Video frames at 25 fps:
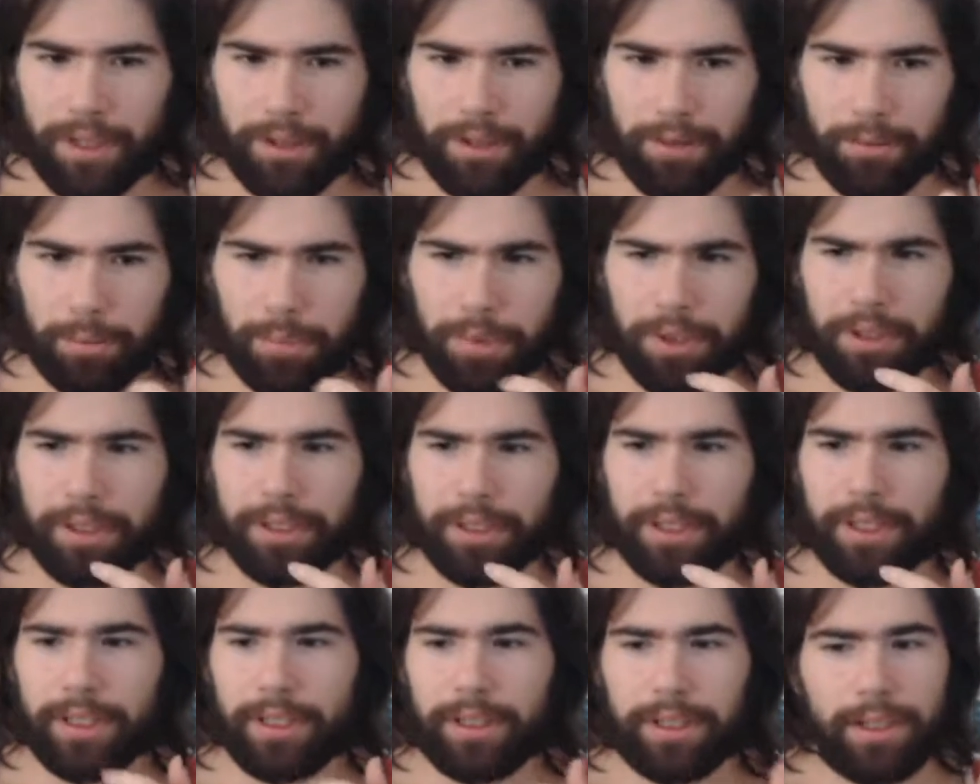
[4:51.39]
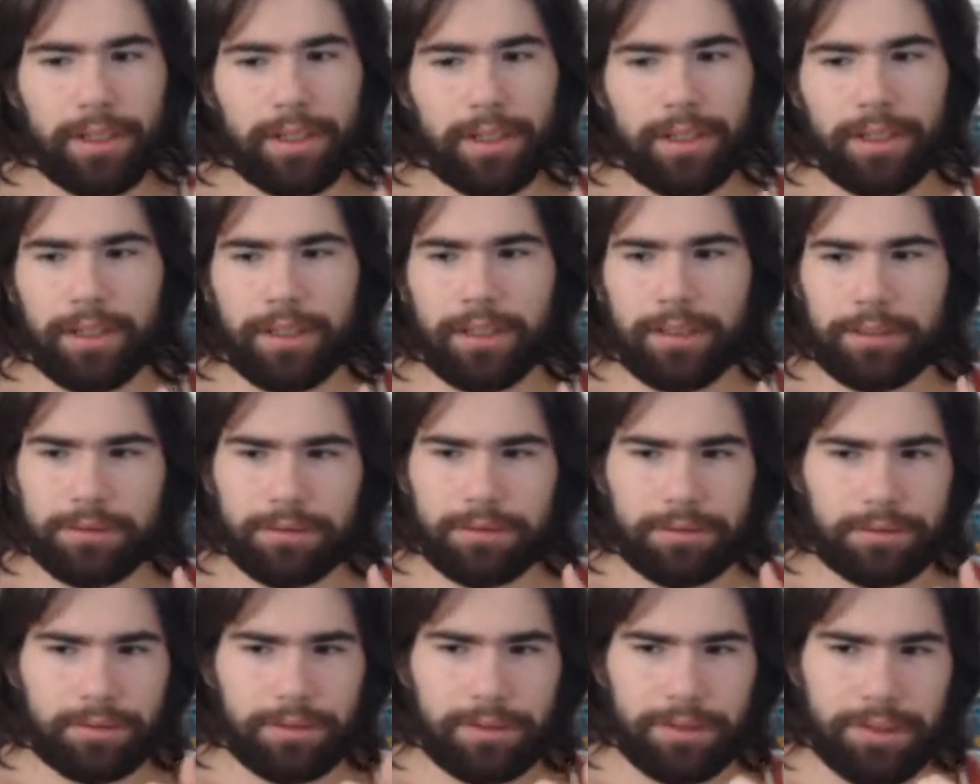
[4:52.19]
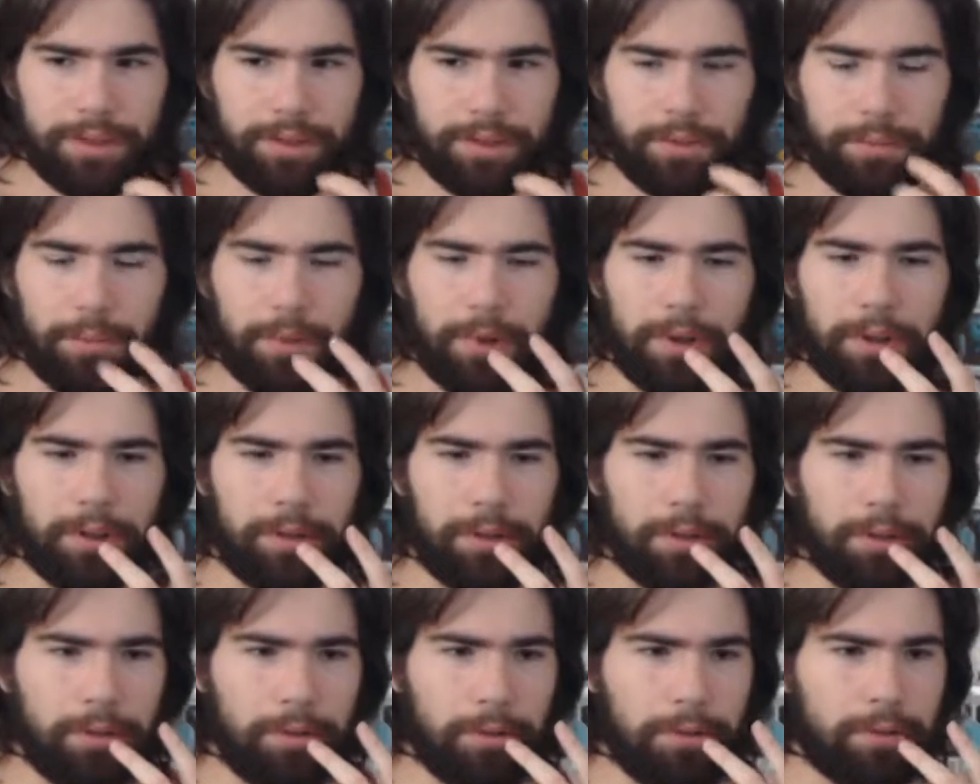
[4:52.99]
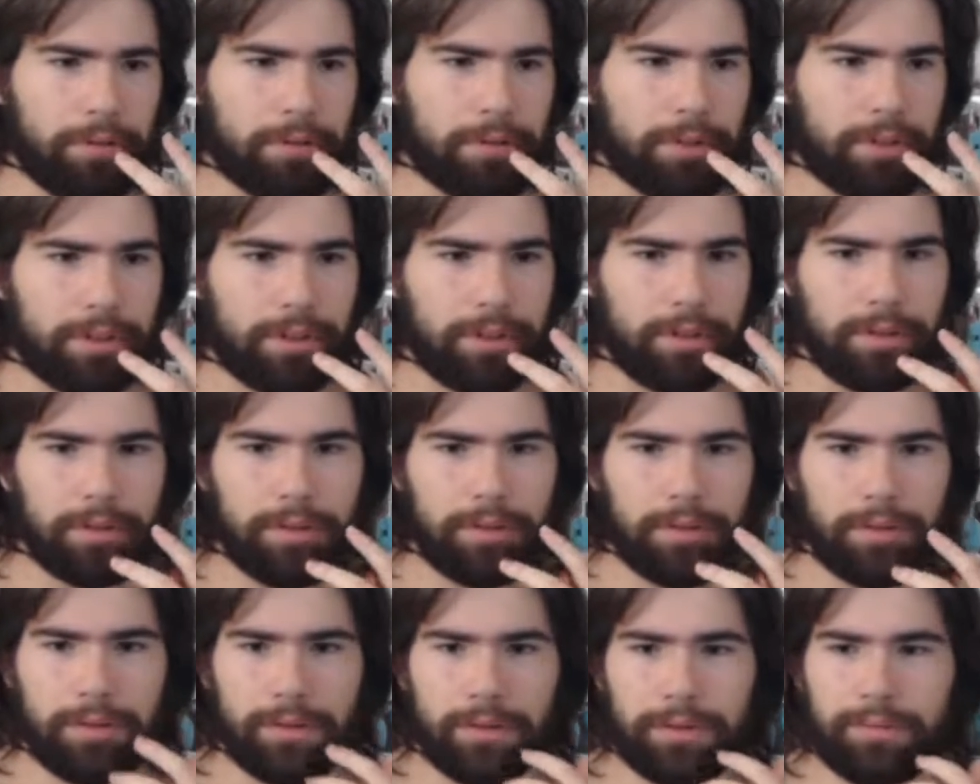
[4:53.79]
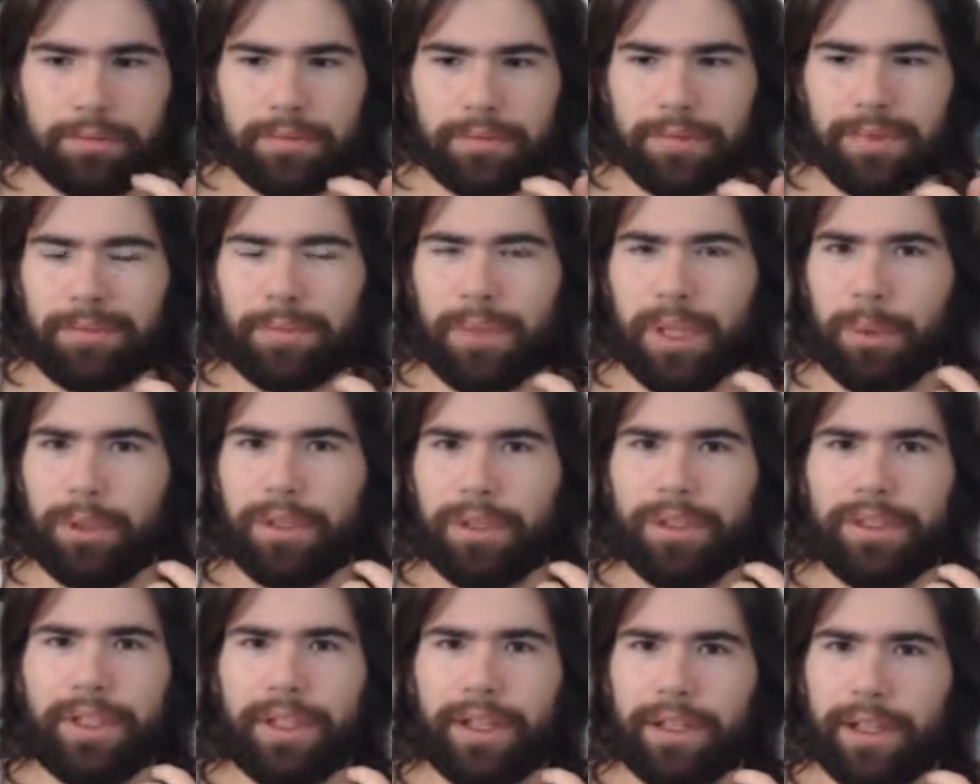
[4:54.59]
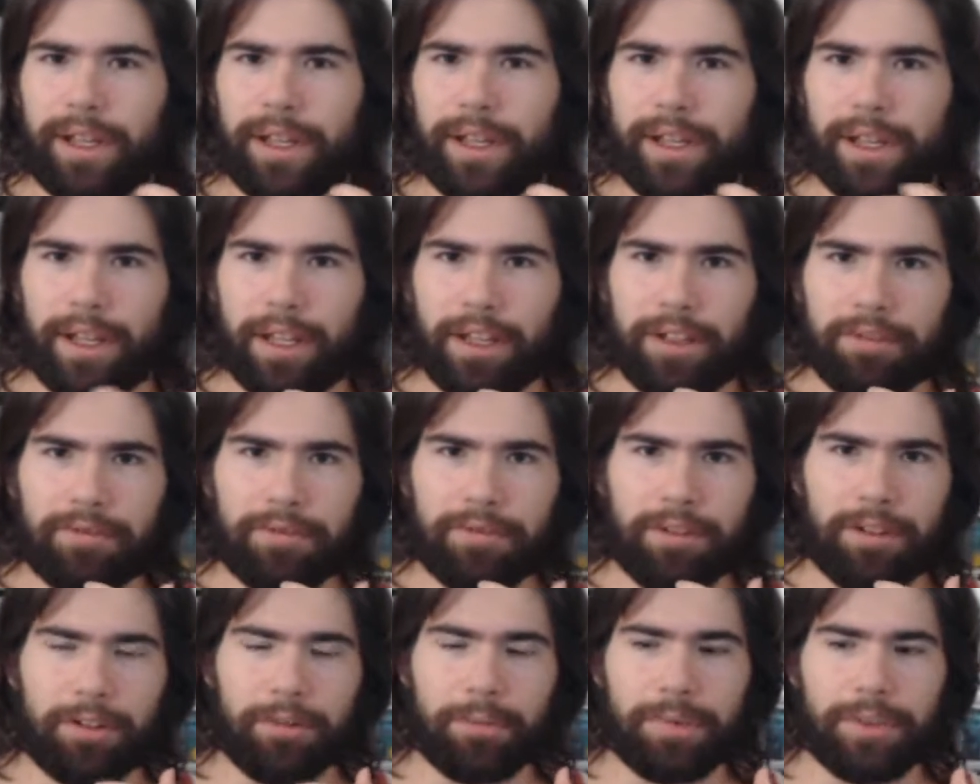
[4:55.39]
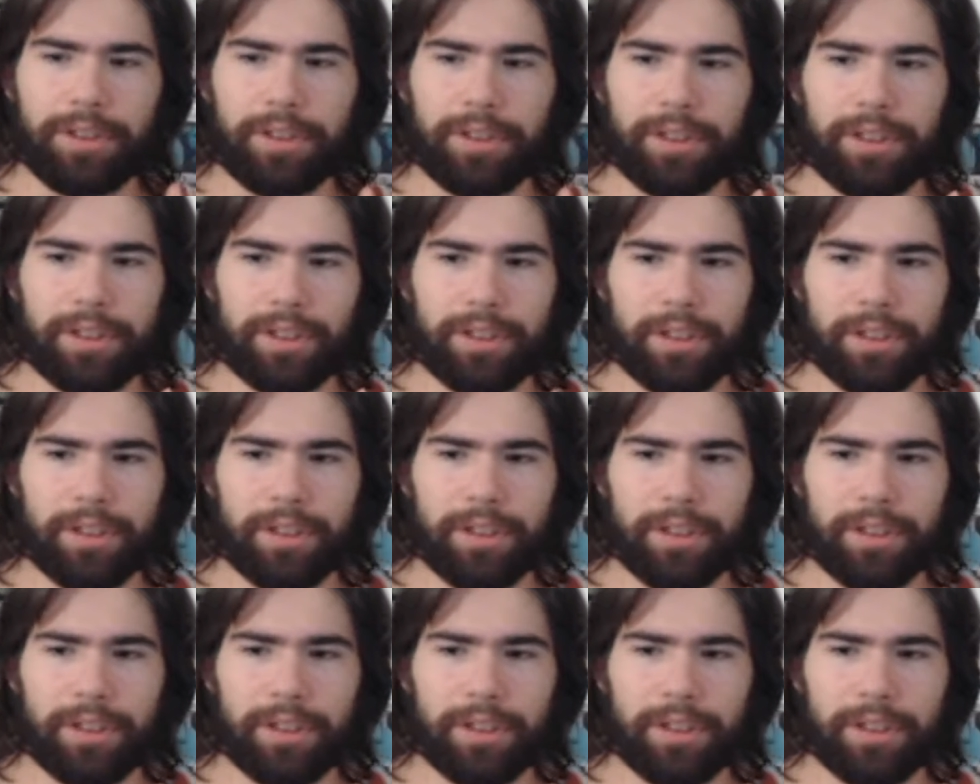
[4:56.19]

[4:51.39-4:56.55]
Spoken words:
but tomorrow, maybe a day and a half, I'll be